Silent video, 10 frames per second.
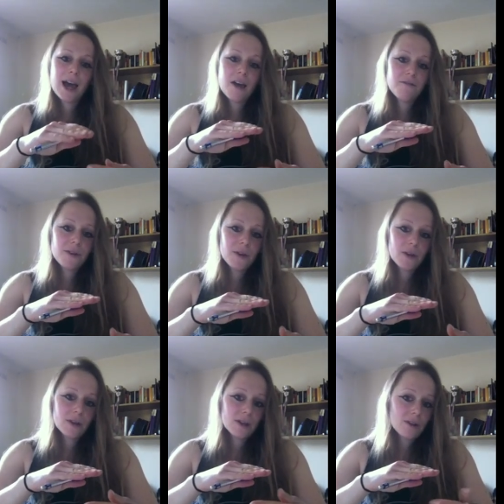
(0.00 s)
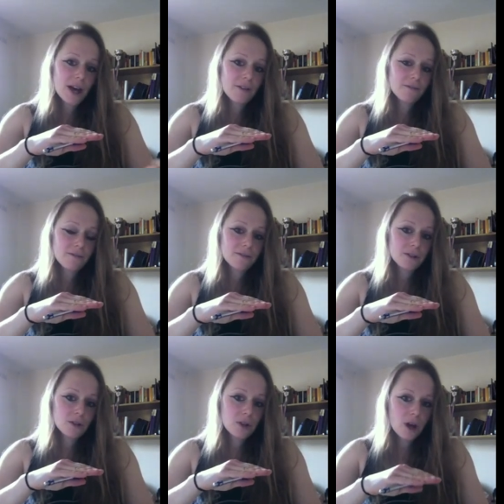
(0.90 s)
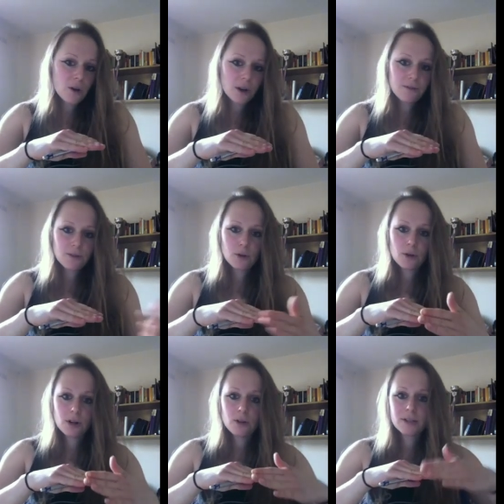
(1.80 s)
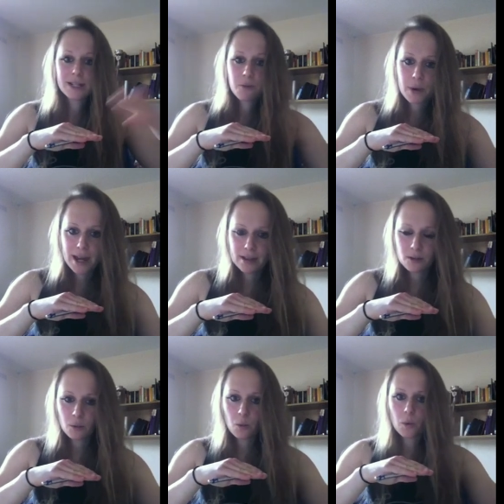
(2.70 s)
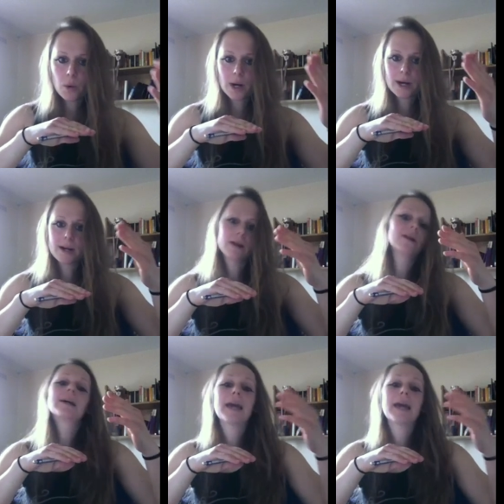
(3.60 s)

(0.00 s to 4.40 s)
if you have to know if you're losing weight or